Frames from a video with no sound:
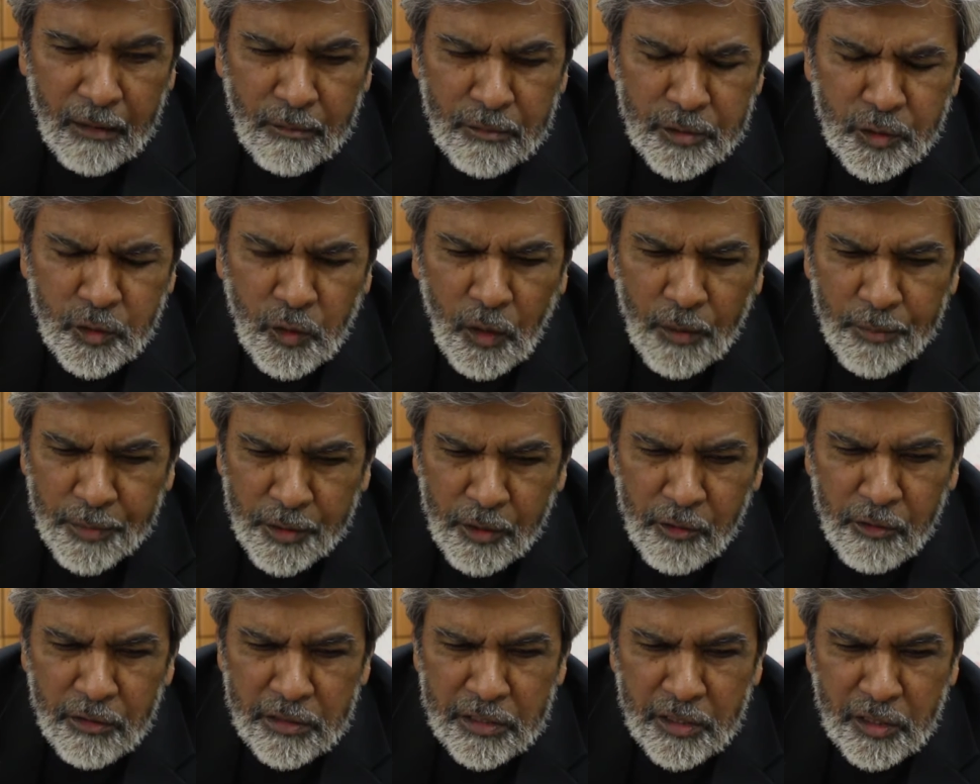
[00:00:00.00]
So I'm
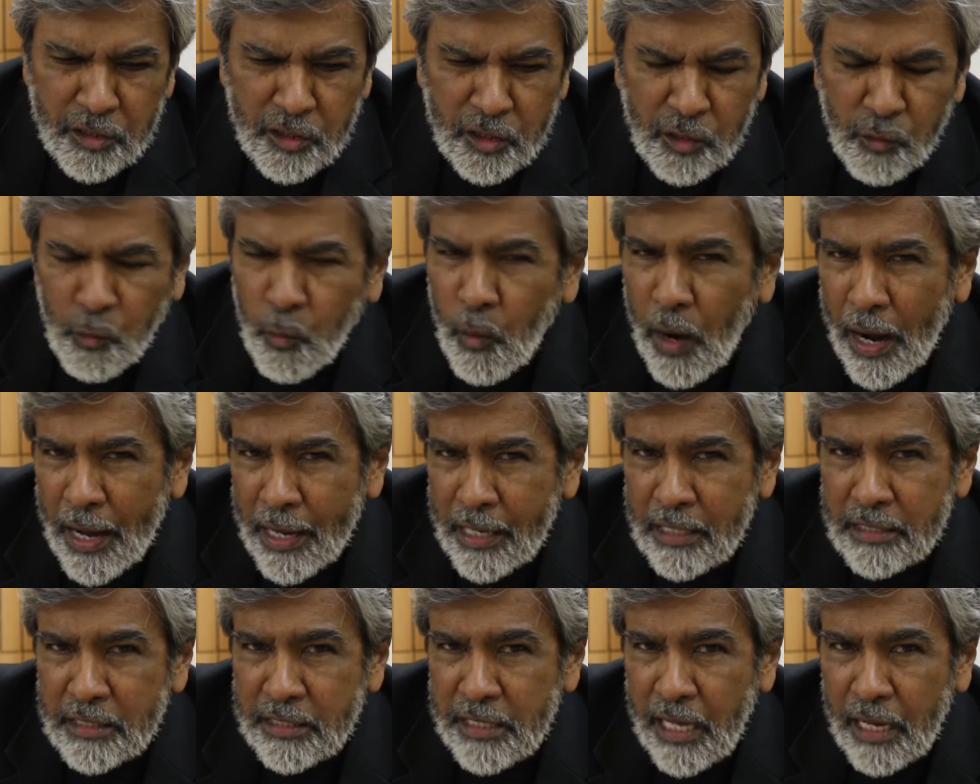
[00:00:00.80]
curious as to why
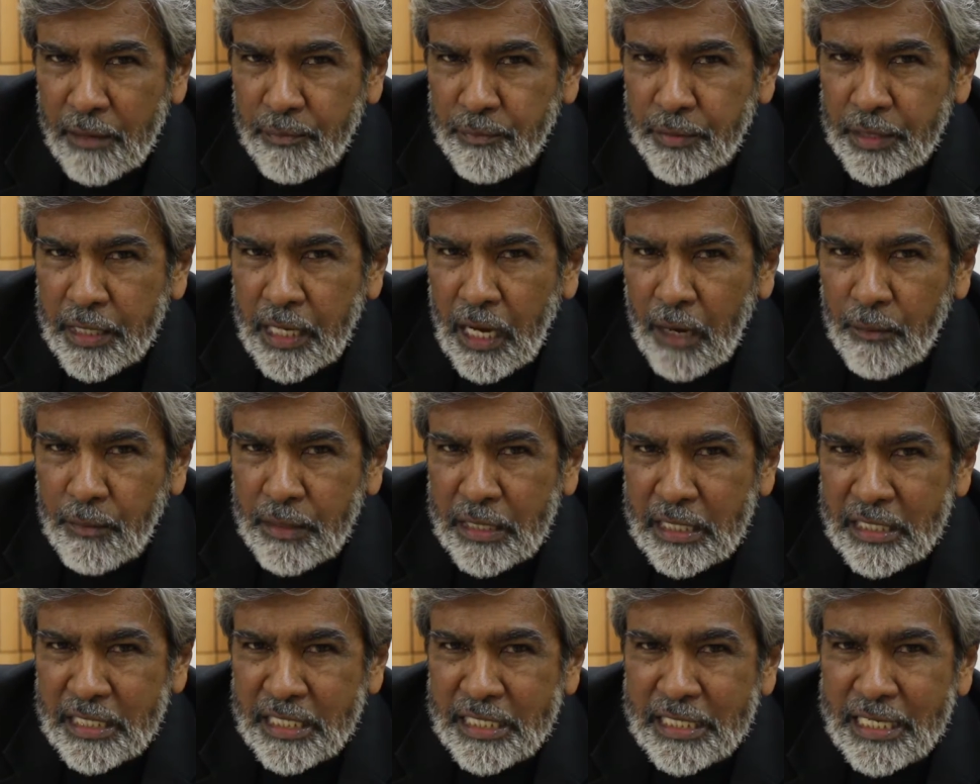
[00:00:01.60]
has that become
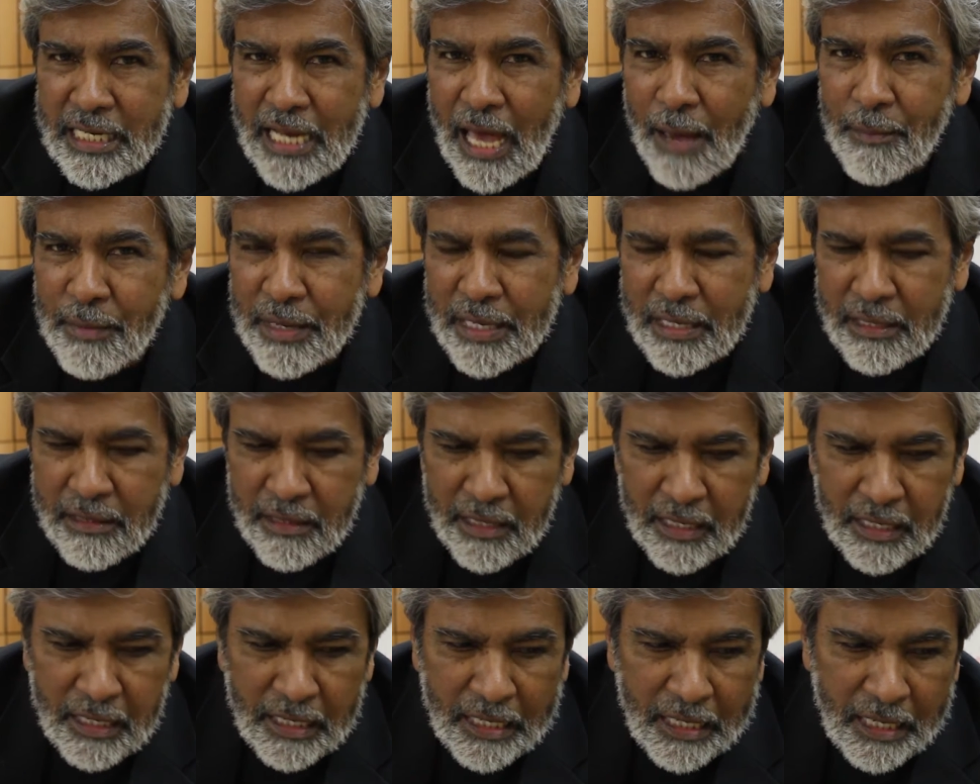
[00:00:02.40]
an Islamic
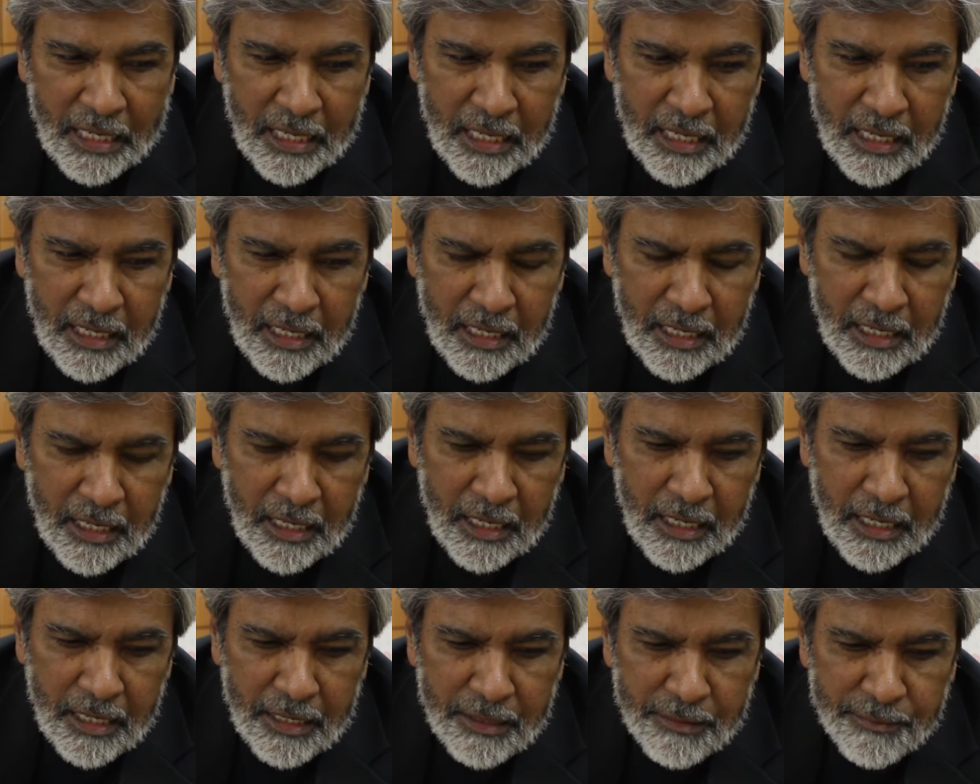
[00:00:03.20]
thing
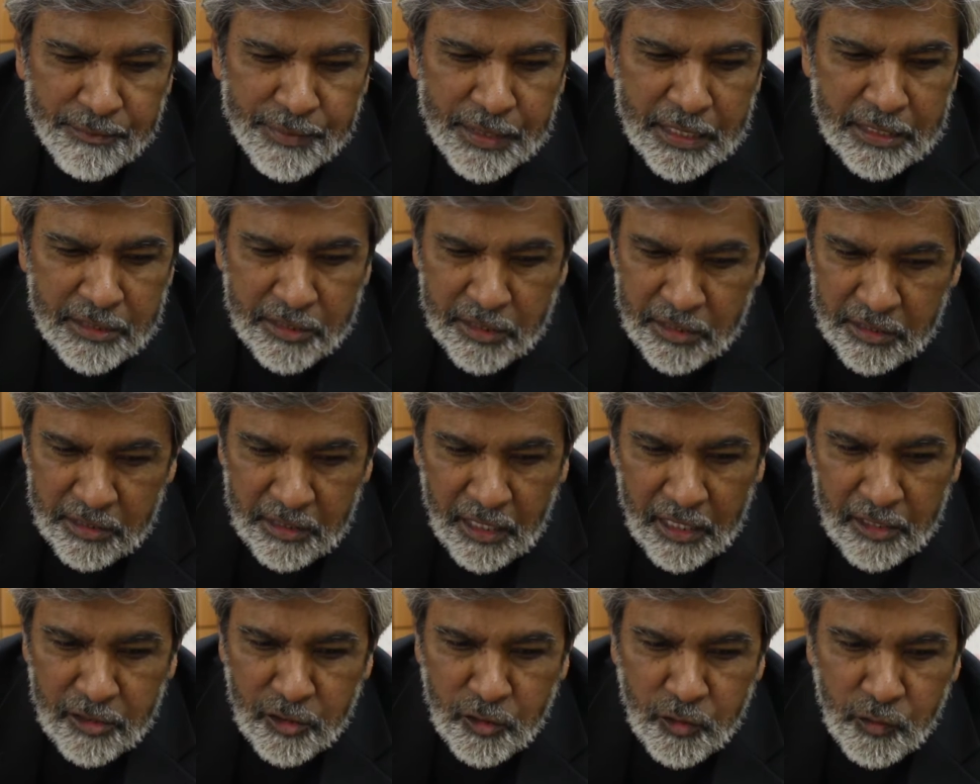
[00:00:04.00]
in places
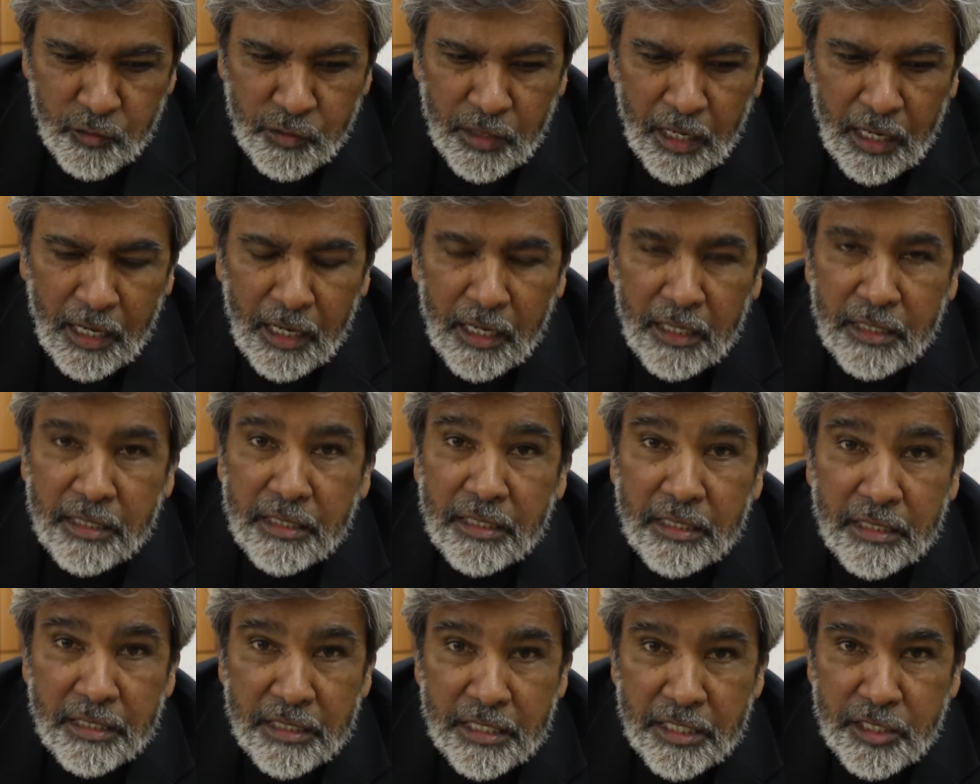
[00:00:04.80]
like Sudan
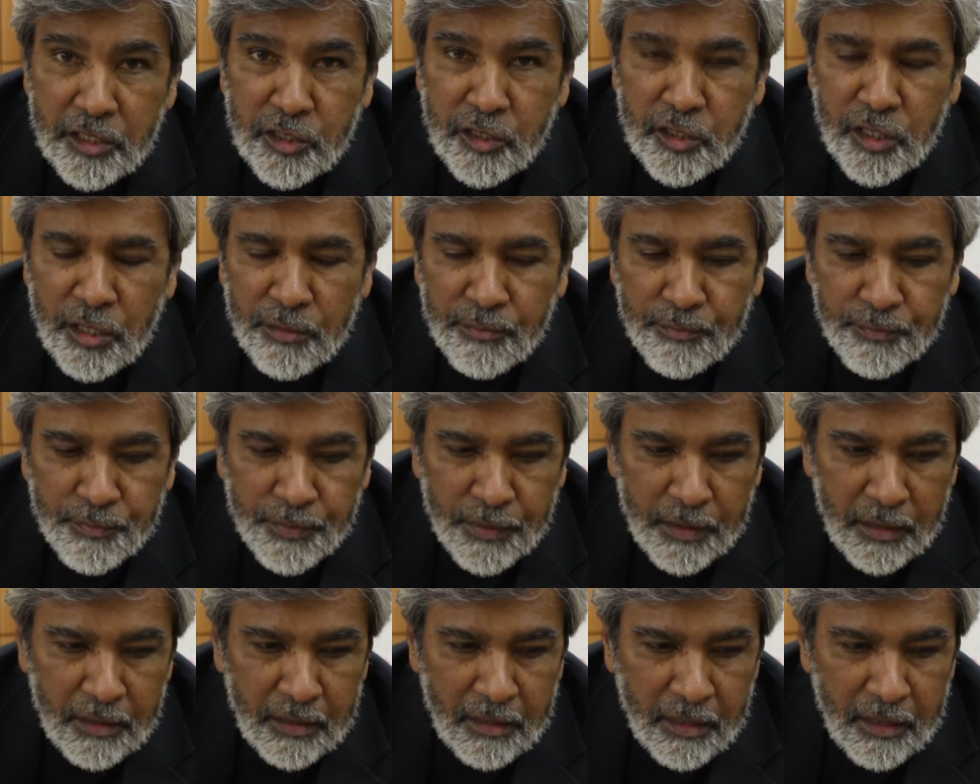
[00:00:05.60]
and Egypt